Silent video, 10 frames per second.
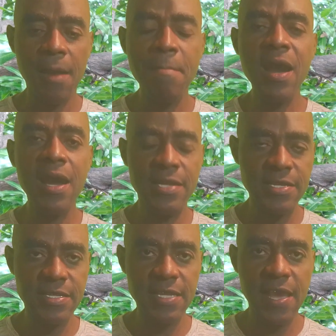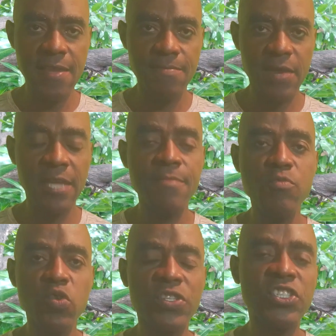A morning time are the
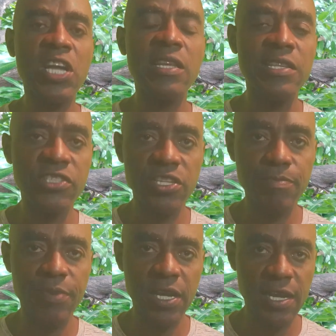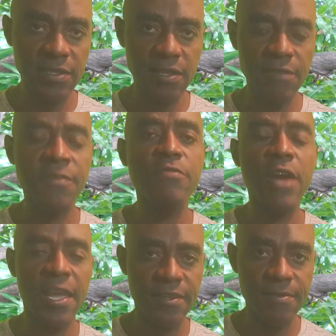most challenging part for
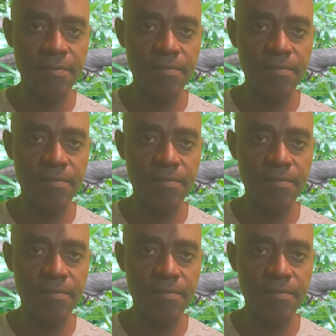ride.